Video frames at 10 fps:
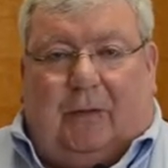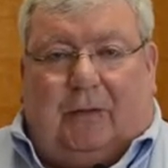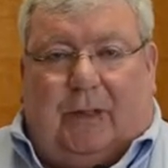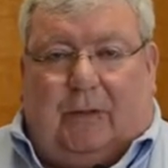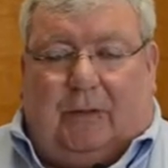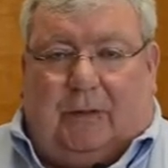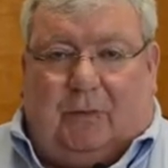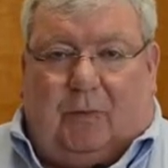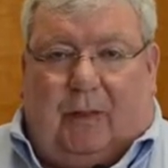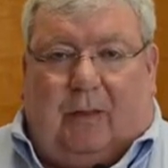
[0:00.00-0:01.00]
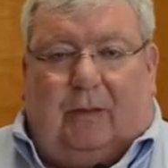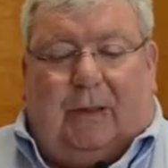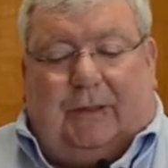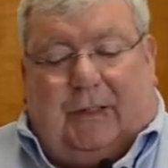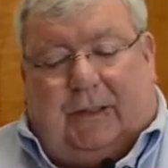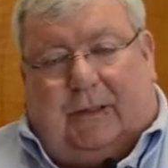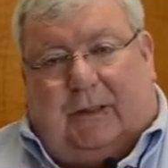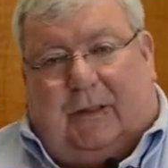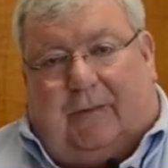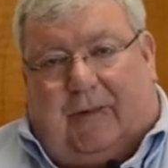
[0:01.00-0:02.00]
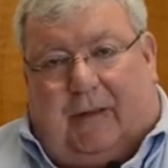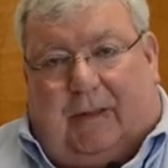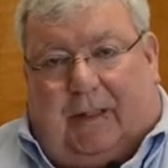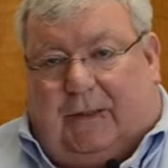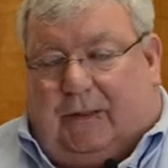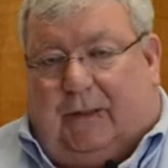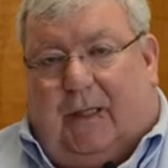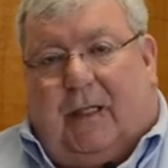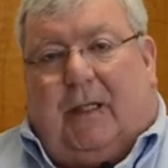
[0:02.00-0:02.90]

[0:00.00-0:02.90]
those areas as well, adjacent to the foundation,